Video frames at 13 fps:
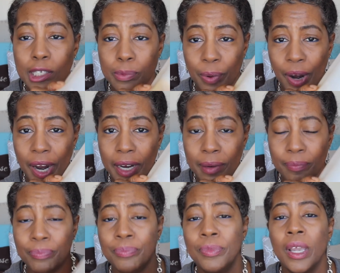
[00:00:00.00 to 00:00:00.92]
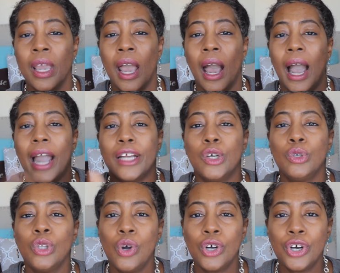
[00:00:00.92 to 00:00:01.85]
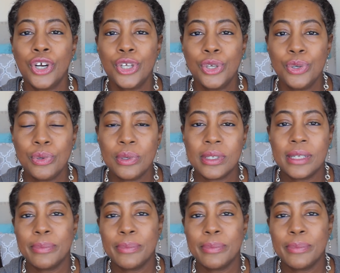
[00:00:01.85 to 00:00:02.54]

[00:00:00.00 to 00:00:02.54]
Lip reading: spray. I no longer use,